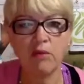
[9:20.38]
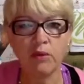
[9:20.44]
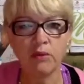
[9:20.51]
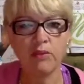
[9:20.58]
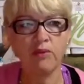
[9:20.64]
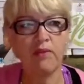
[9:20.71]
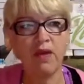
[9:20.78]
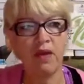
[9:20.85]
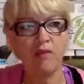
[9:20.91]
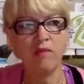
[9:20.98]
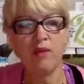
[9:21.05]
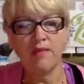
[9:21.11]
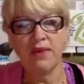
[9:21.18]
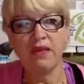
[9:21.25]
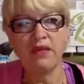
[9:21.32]
men and
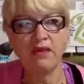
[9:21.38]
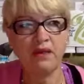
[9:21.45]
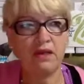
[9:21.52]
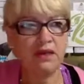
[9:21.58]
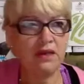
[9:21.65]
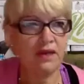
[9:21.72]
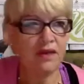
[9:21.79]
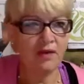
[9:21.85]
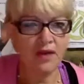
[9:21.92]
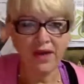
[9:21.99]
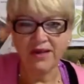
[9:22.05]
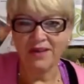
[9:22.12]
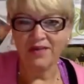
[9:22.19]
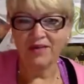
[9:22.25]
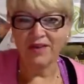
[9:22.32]
women interact
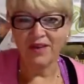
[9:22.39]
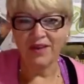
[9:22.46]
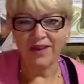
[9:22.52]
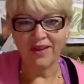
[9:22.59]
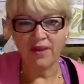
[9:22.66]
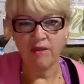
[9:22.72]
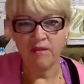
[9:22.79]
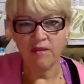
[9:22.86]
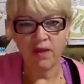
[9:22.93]
differently.